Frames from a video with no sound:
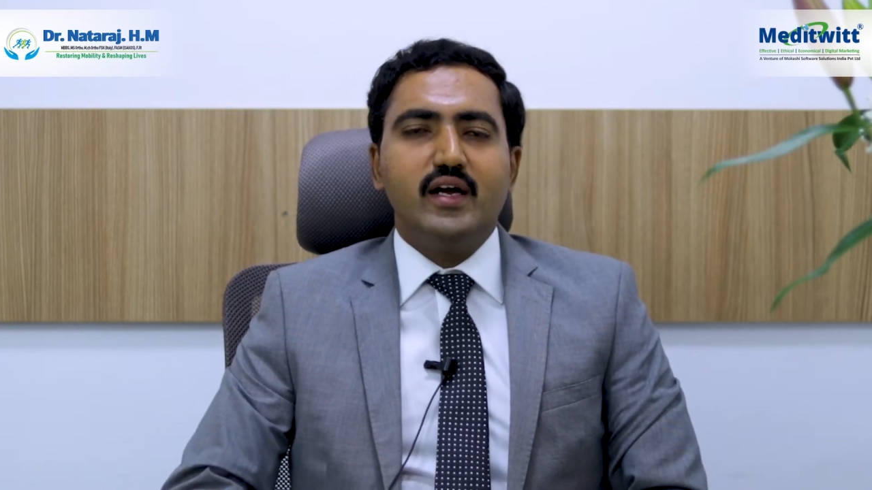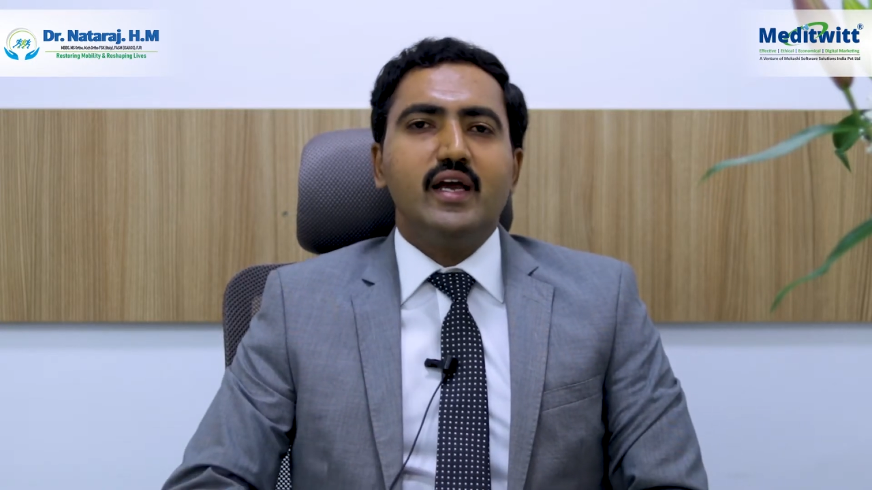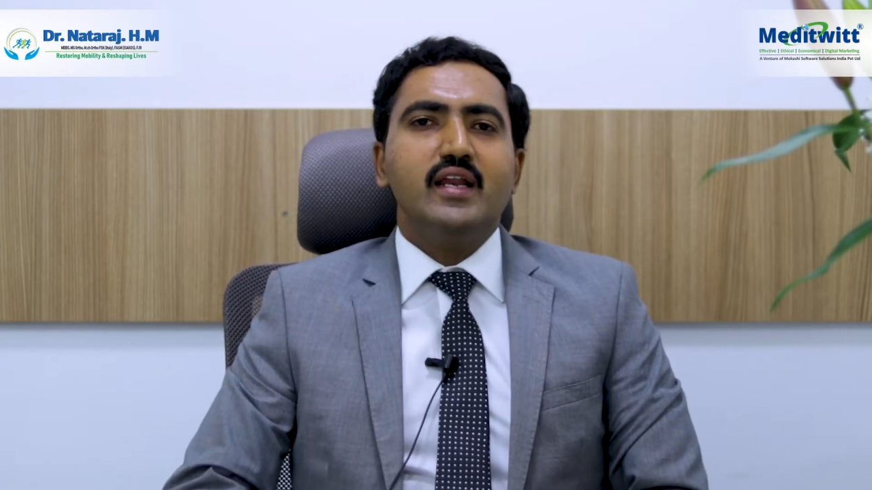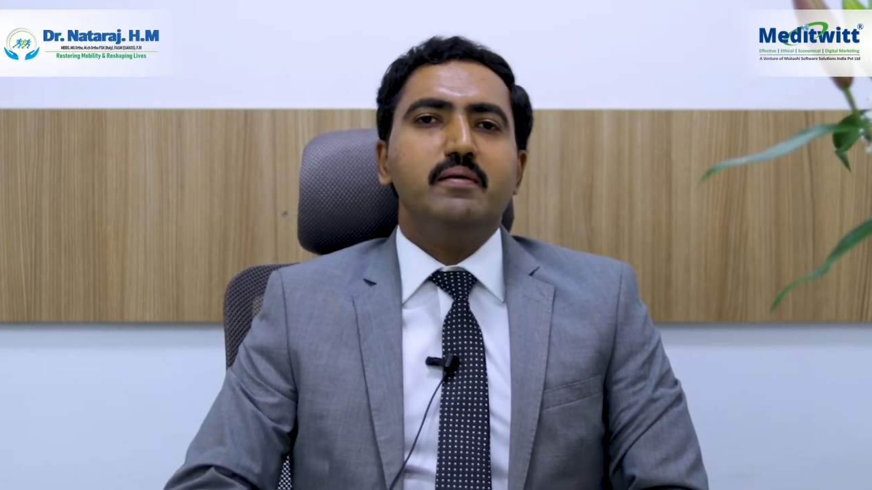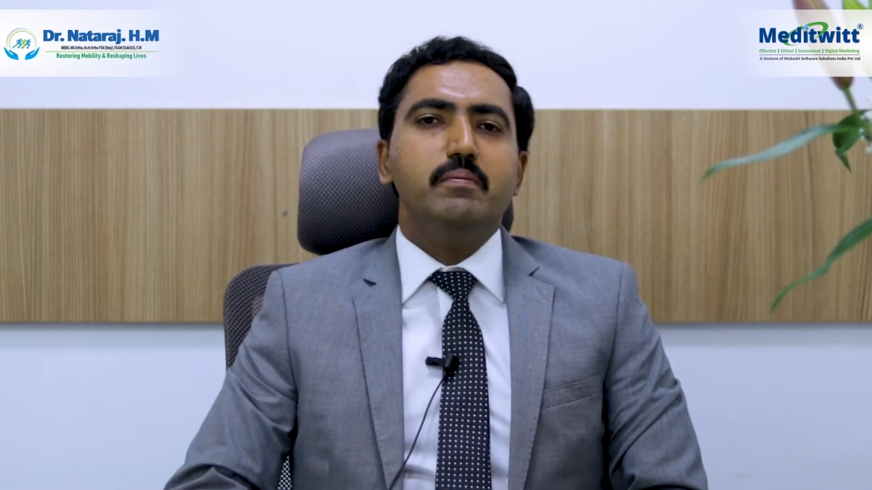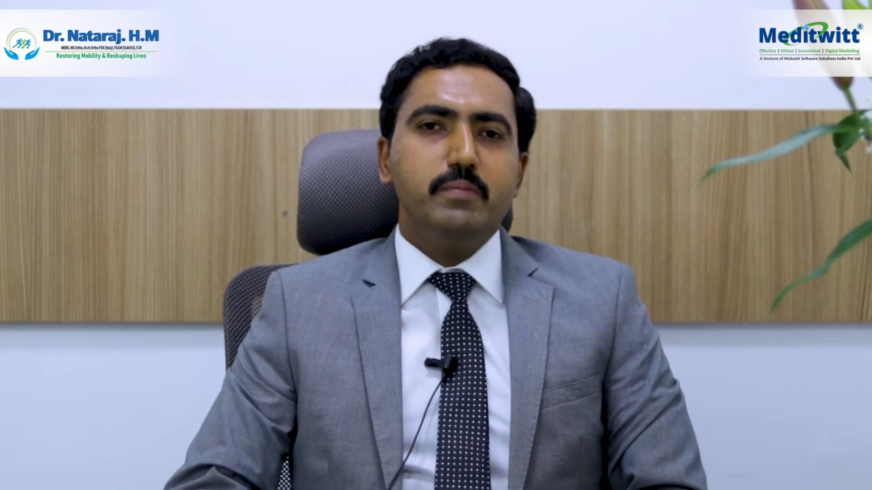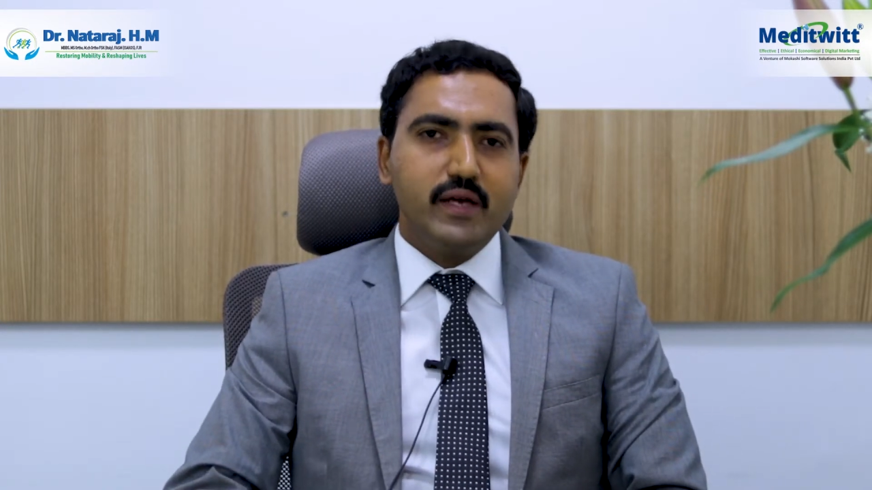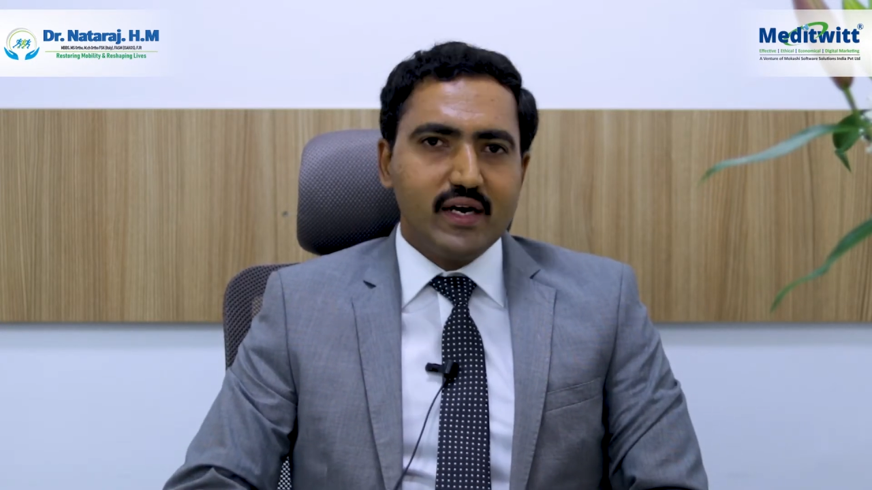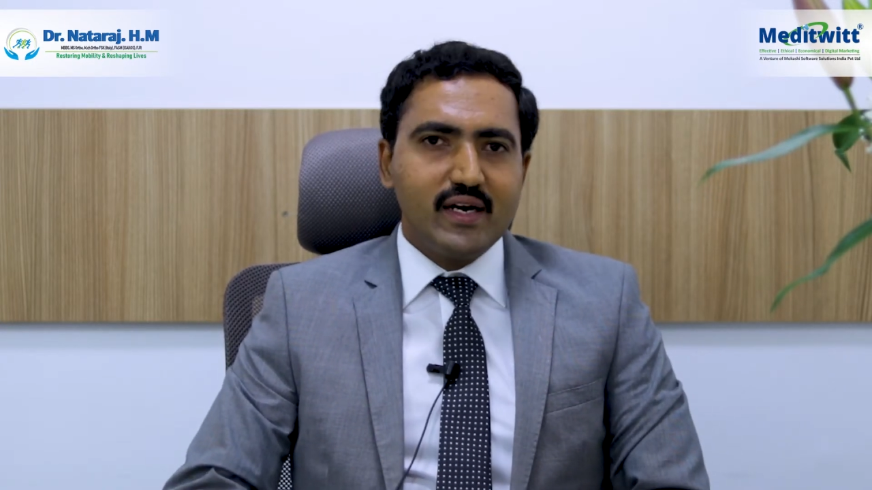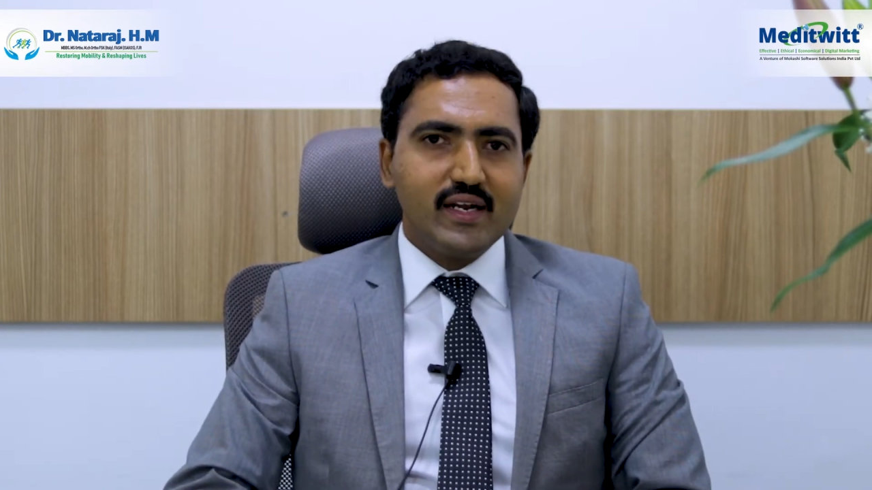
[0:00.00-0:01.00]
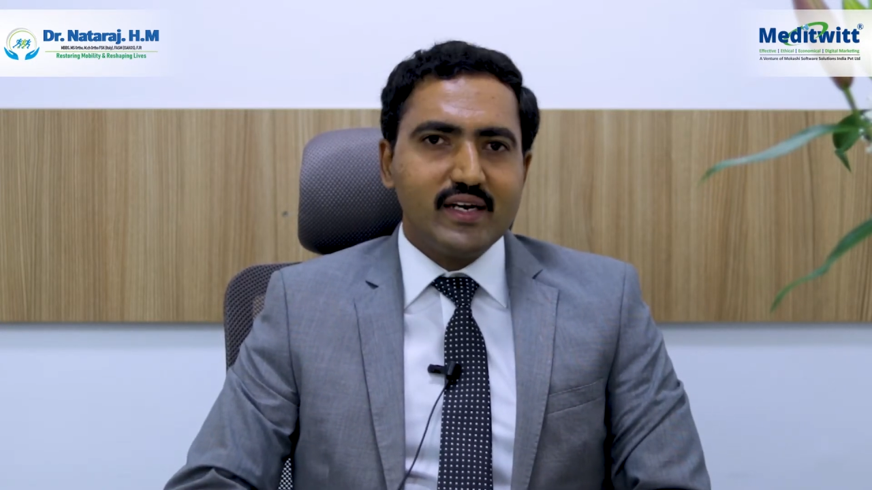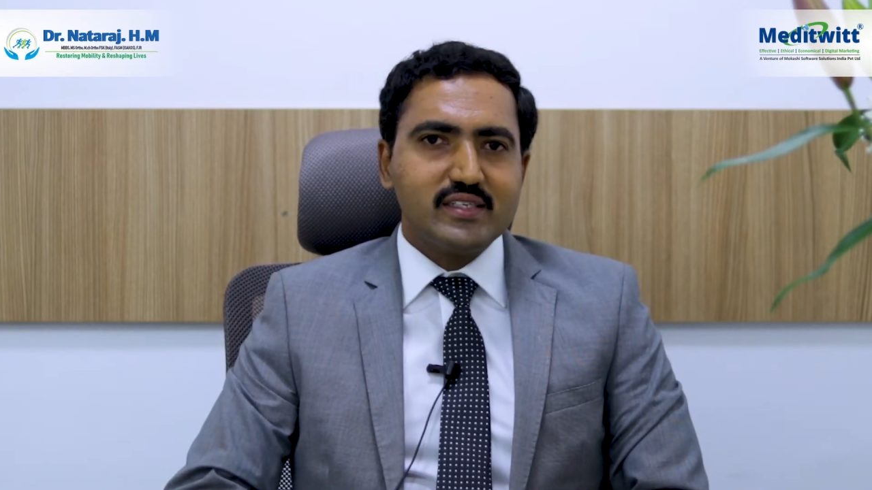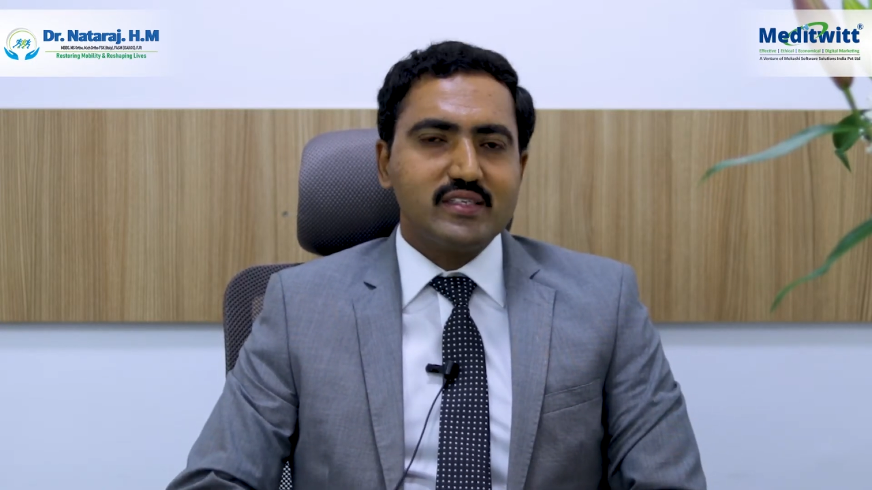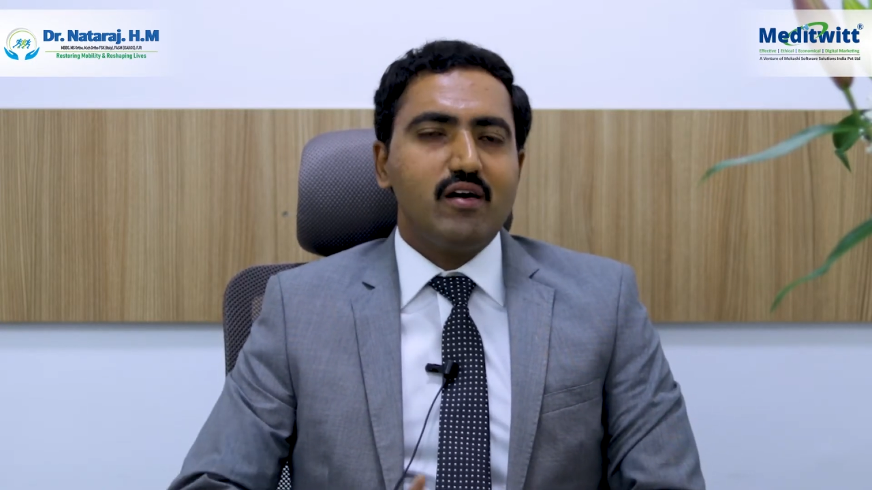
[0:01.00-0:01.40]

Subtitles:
In a bigger tears,